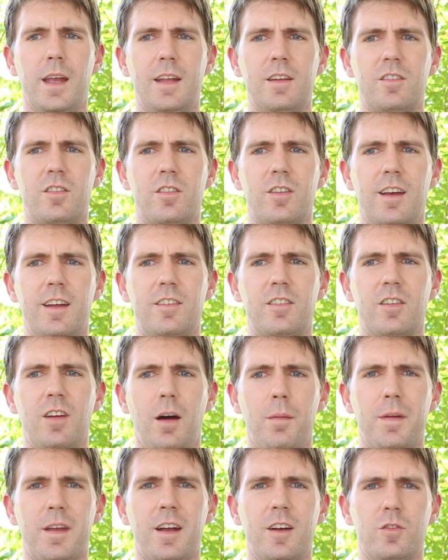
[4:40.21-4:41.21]
it's
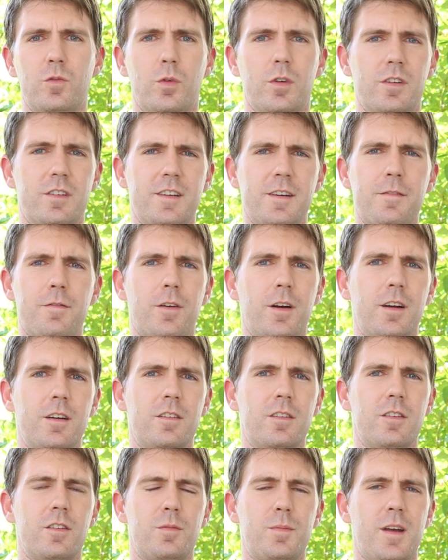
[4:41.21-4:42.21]
not because we're
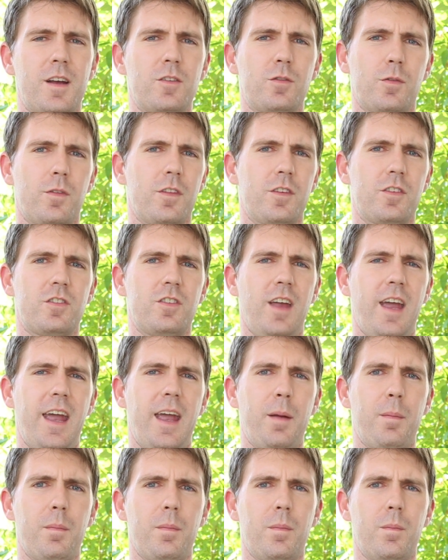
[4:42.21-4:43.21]
different, it's because we're the
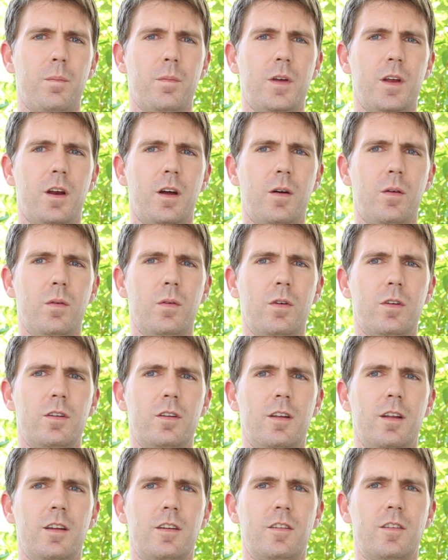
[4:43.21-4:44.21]
same. You know,
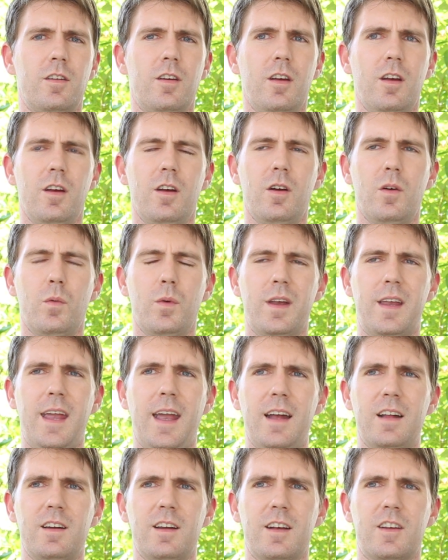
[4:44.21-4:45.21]
we
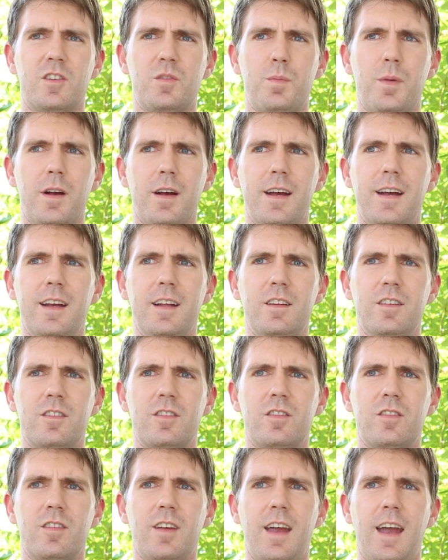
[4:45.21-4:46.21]
can't
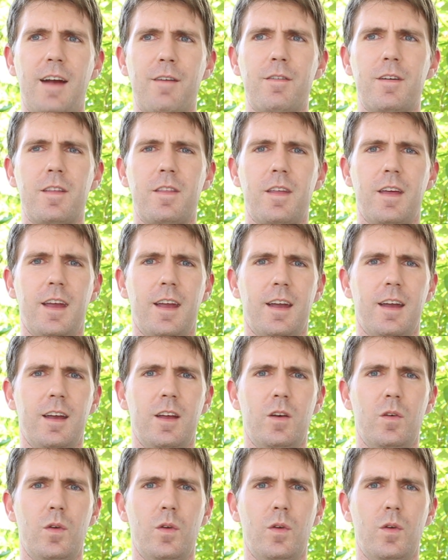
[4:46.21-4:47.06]
experience everything